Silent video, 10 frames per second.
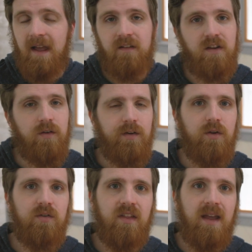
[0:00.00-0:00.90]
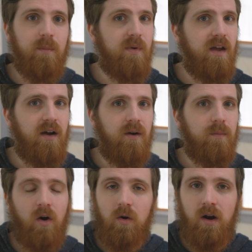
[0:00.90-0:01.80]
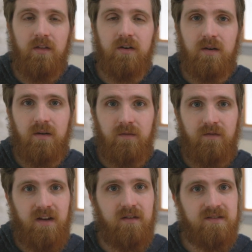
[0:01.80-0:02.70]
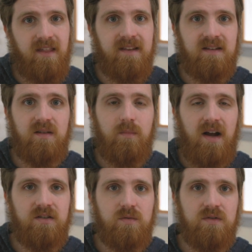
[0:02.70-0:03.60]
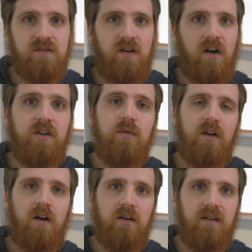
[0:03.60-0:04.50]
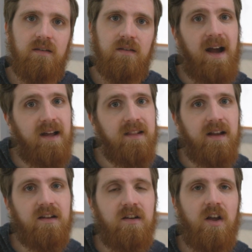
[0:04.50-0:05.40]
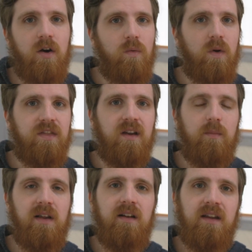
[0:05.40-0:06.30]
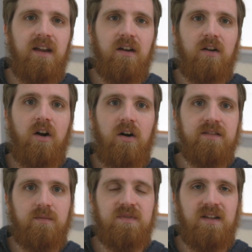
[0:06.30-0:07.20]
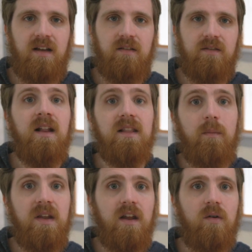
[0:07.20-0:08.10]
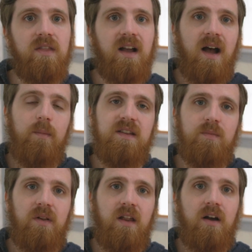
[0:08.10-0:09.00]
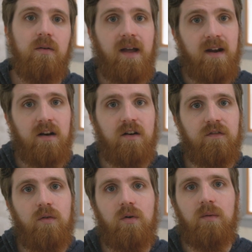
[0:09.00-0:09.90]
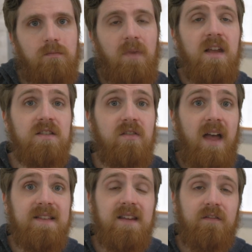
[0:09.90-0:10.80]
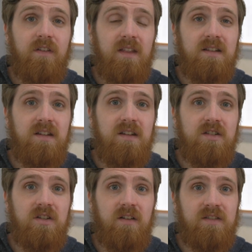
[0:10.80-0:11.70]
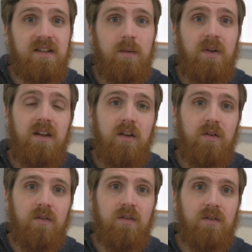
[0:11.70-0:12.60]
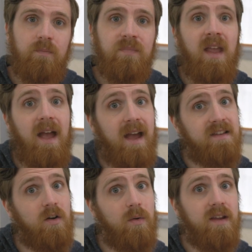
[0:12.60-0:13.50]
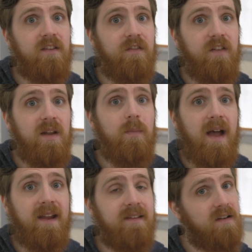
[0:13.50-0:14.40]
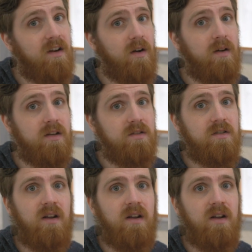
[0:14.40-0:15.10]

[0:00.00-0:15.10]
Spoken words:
If you use the Hypno or other video synthesis modules, are you an artist? I'd like to know what the community here calls themselves. Let me know in the comments below and on our forum. So that's it for this edition of Sleepy News. As always, feedback is encouraged.